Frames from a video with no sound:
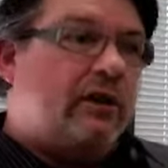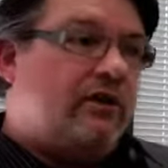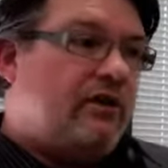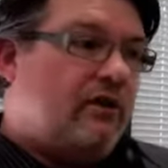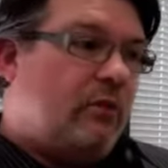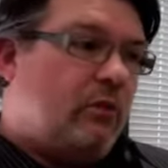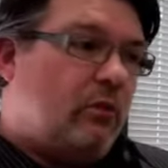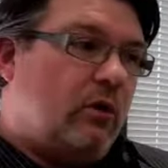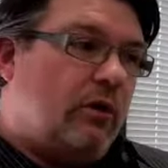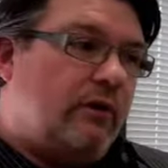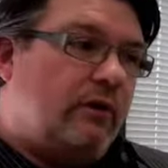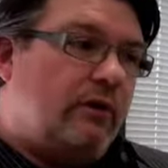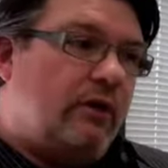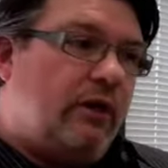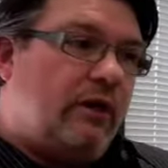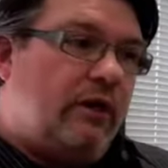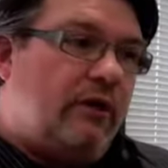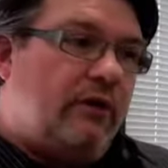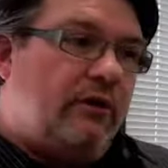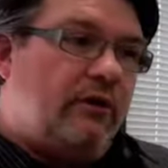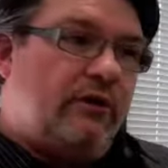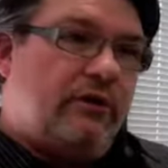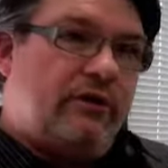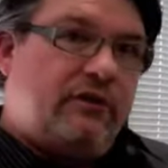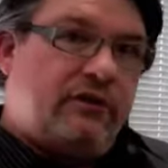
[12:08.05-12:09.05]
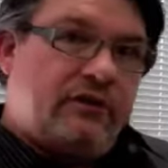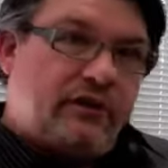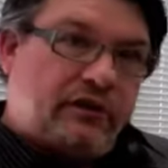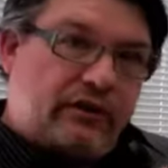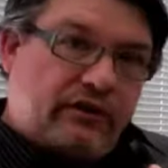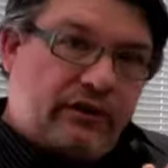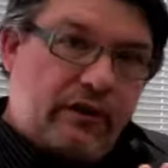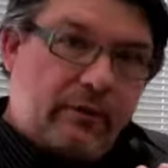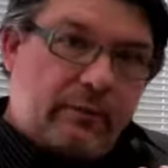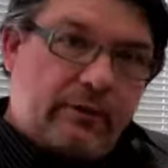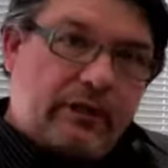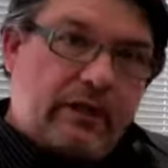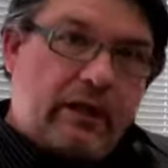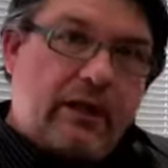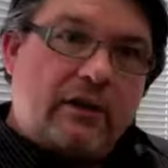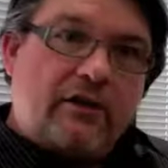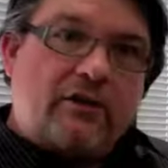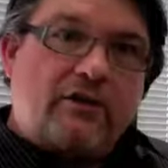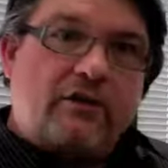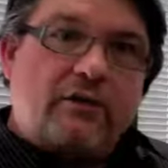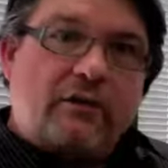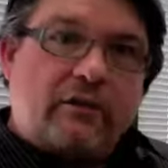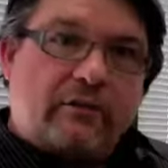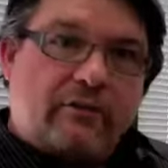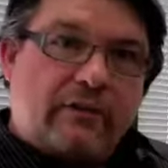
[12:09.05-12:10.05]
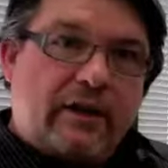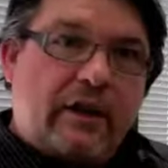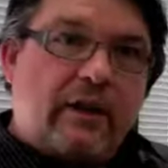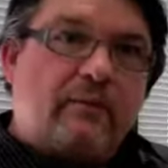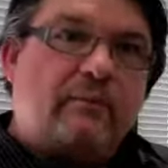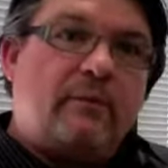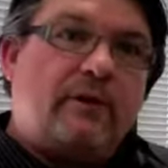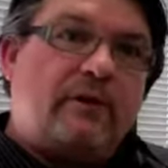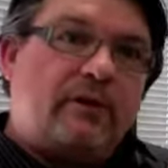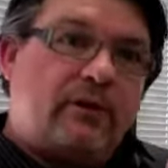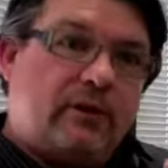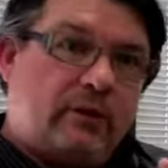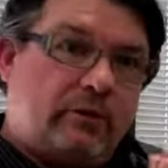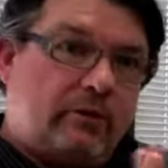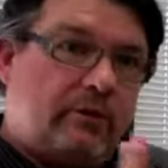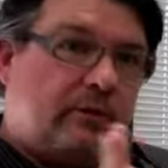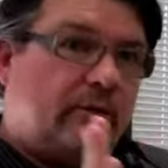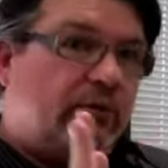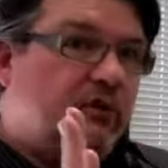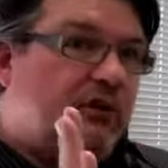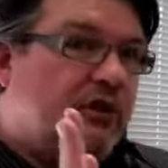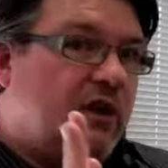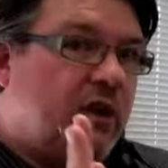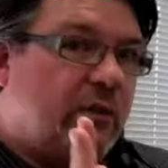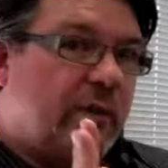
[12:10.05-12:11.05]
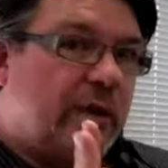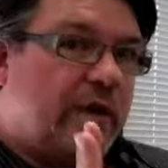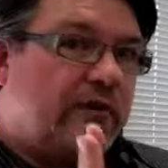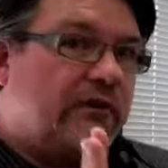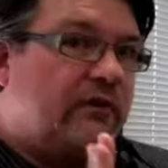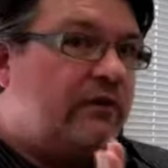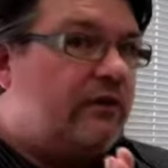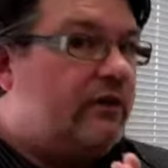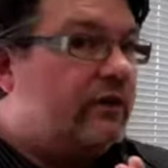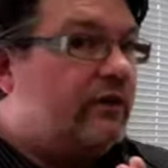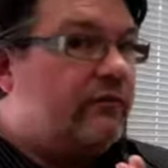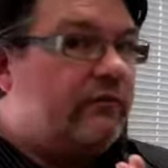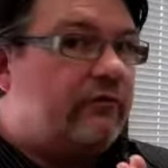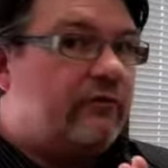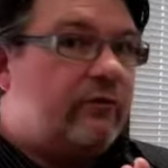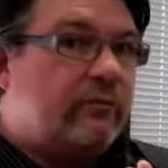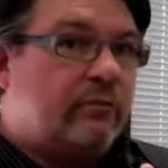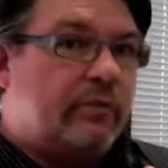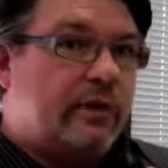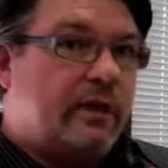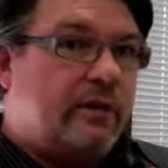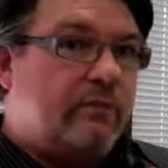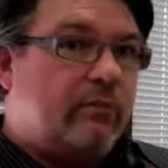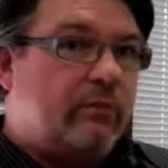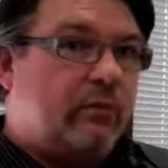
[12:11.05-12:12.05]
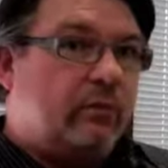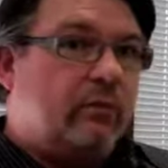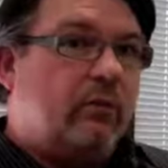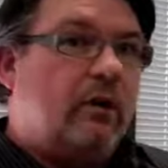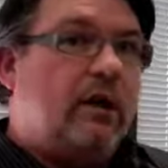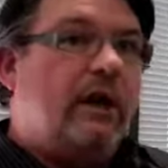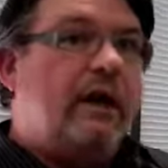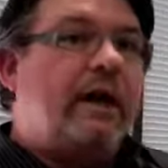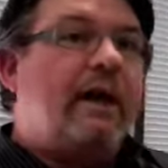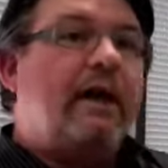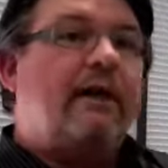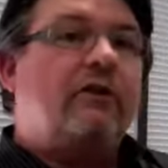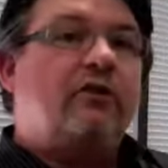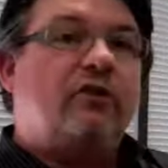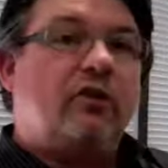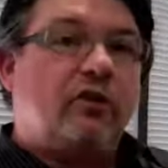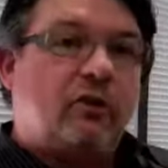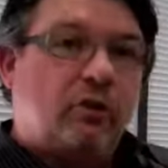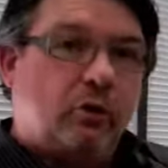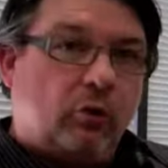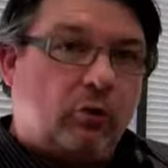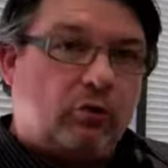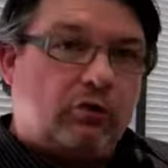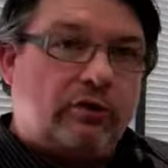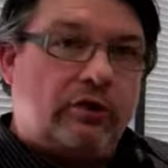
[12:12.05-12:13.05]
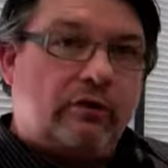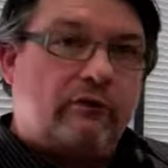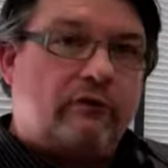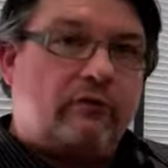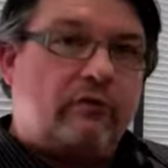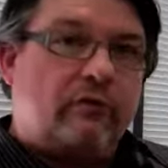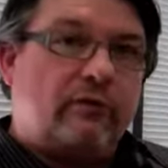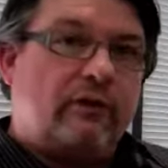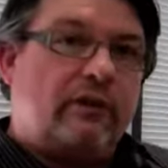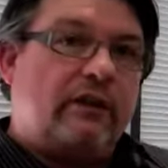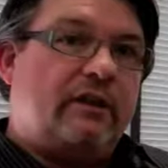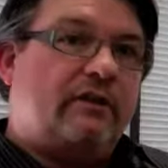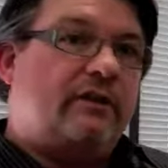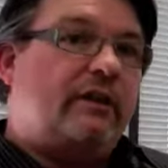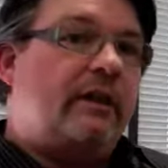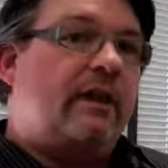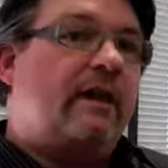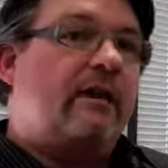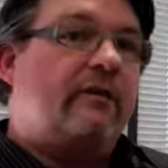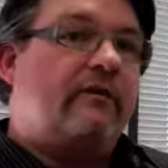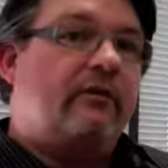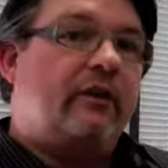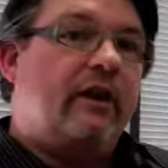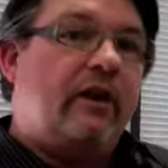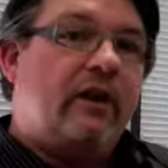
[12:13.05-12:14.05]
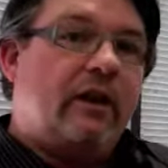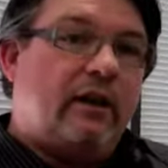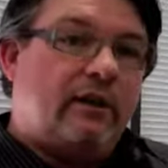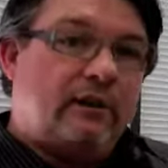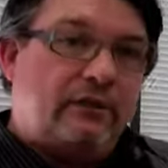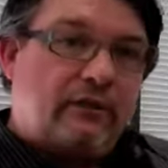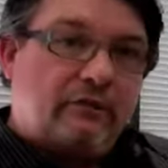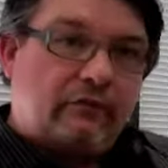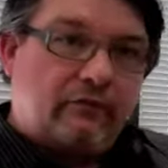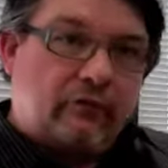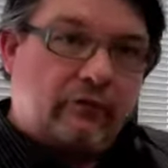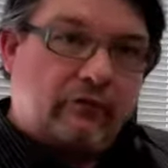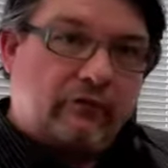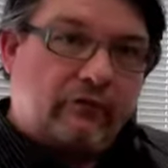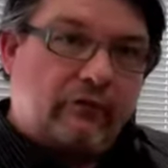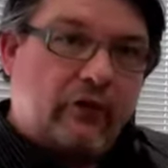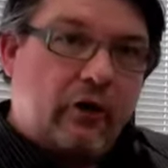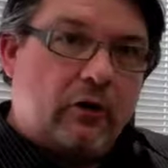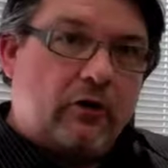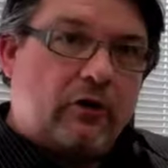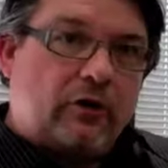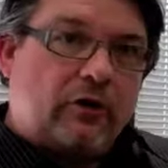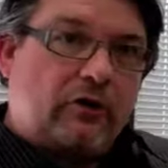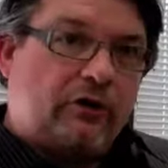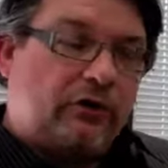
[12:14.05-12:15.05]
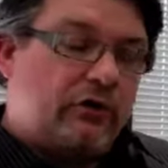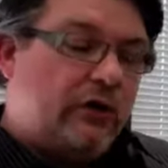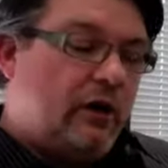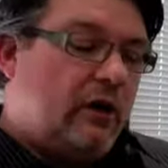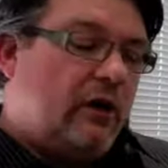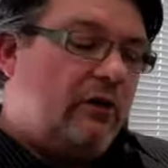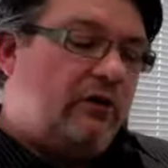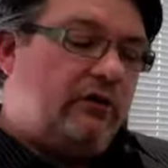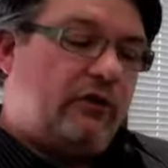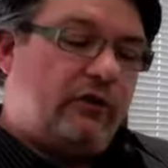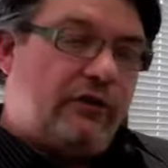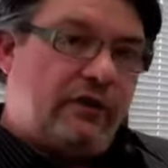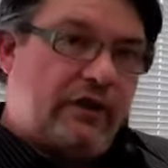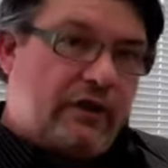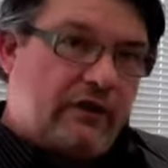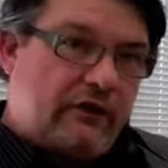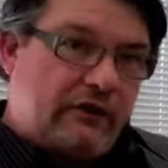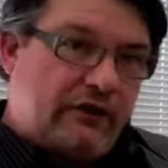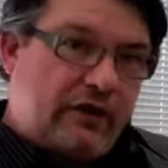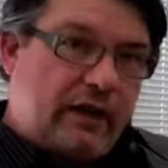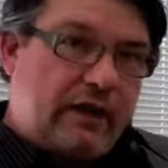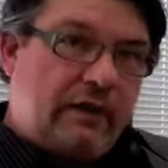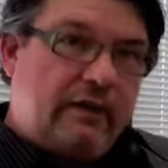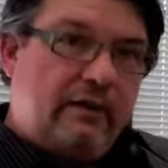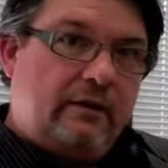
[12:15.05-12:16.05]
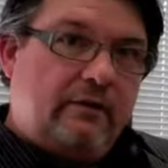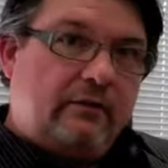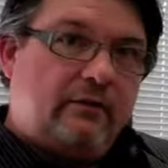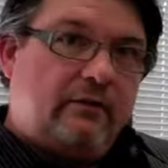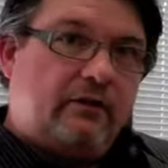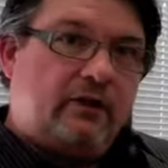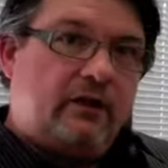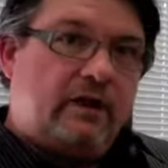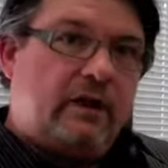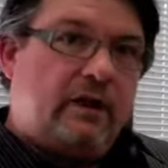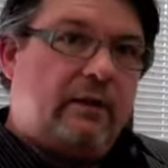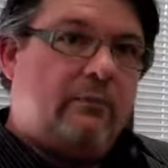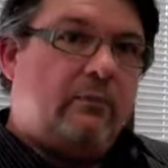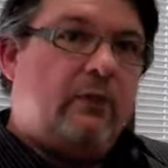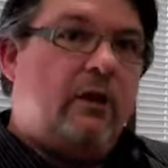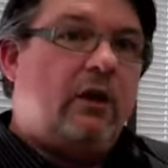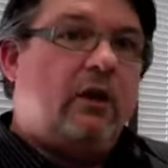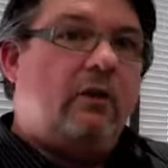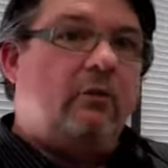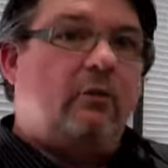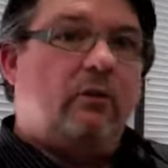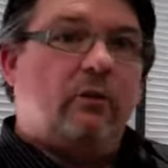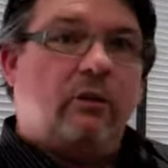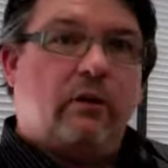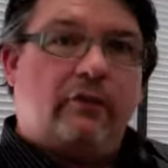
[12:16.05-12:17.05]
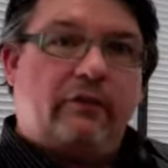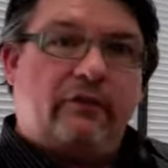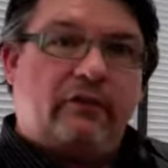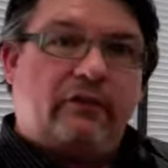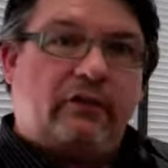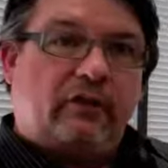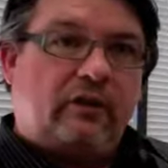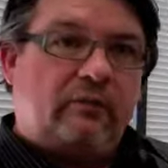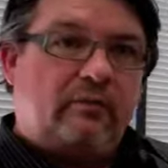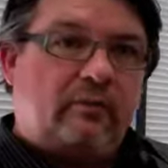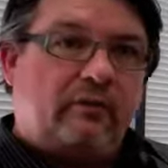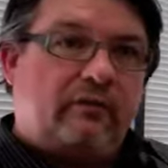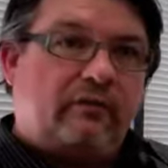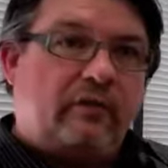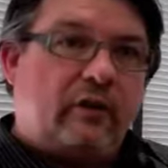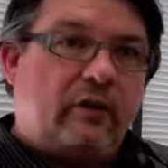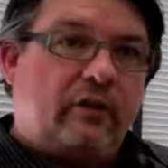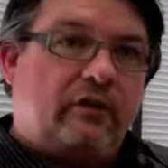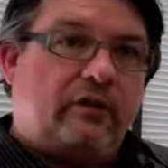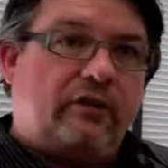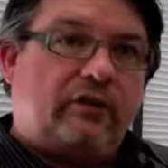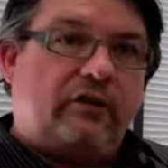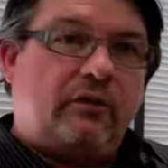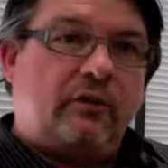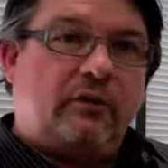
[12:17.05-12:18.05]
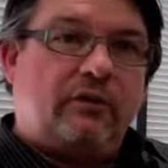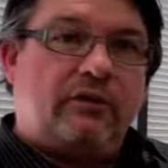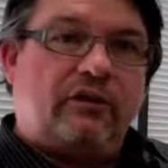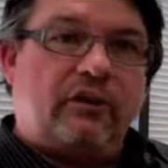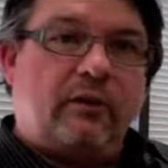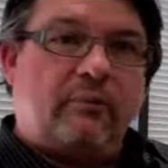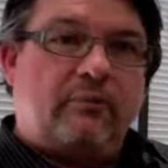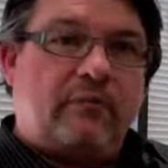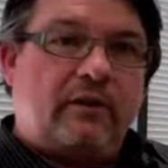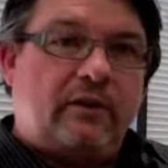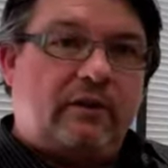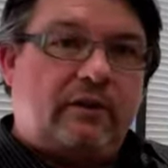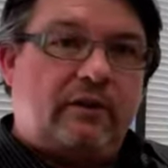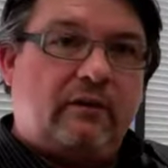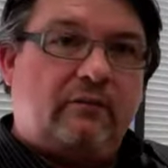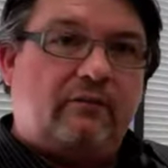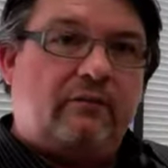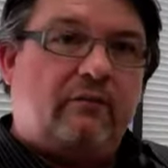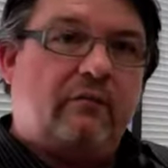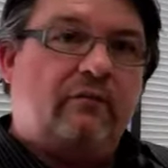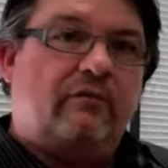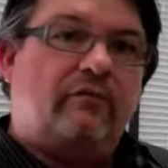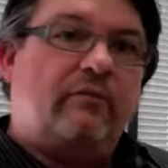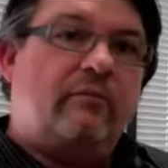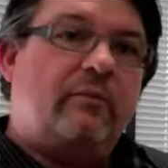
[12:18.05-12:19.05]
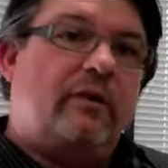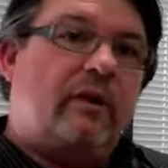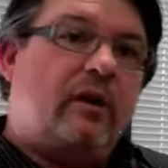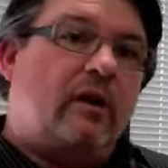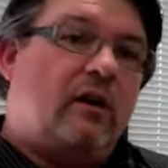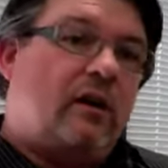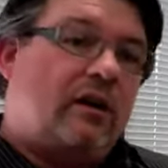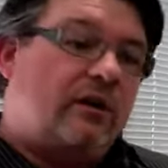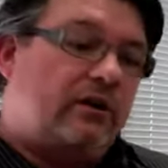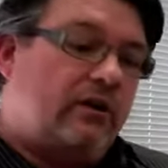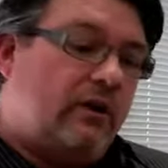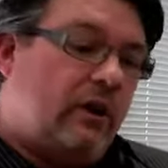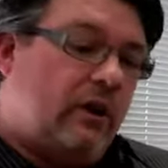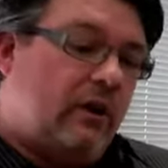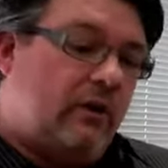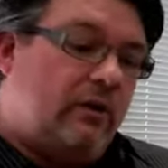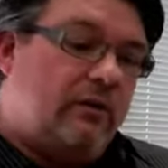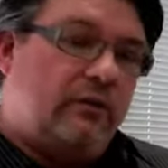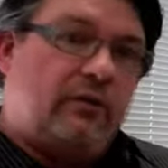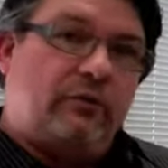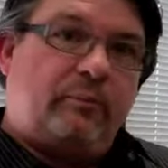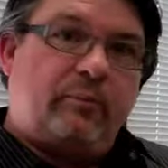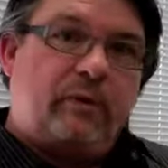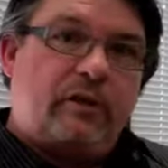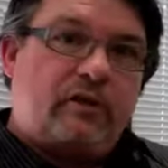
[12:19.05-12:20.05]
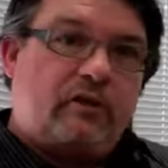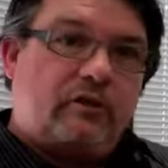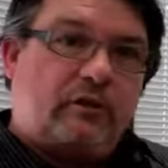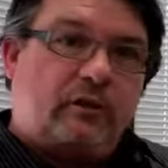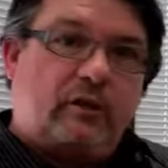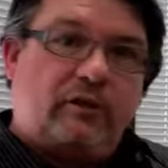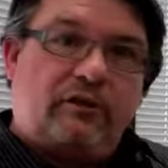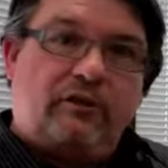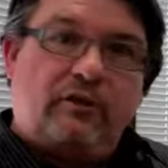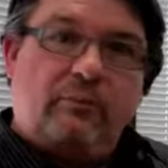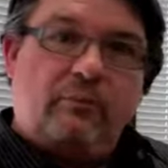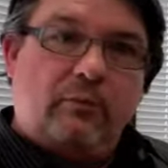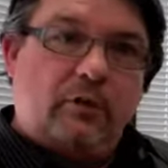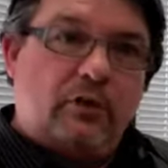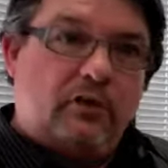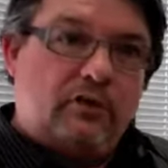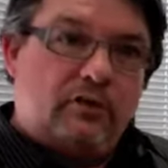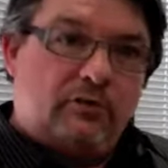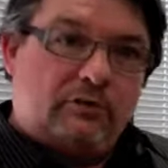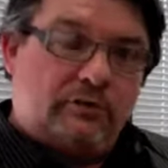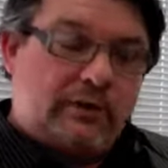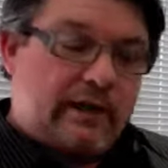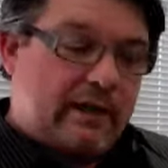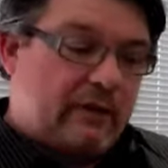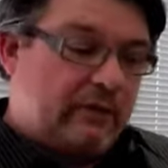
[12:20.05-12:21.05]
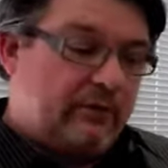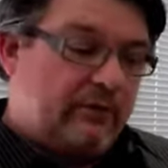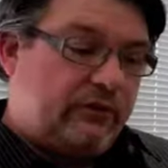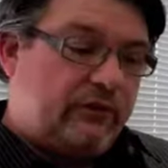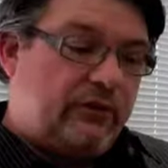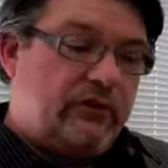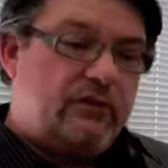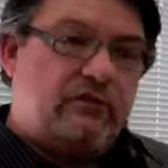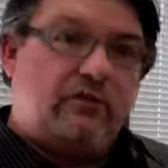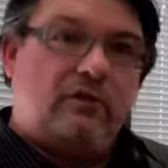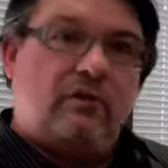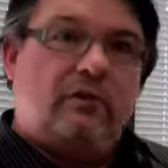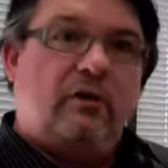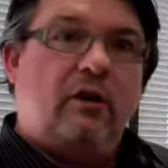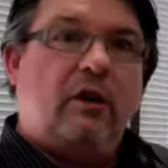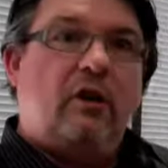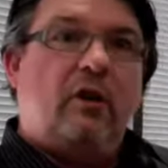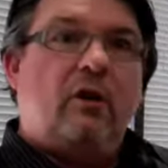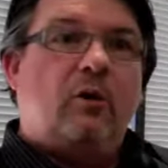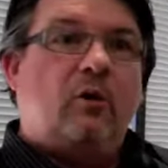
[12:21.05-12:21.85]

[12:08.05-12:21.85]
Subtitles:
Do you want the dissemination of that material to go out to different people and to look differently, to have a different focus? So the executive team will obviously be focused on something different from guys who specialise in merger and acquisition.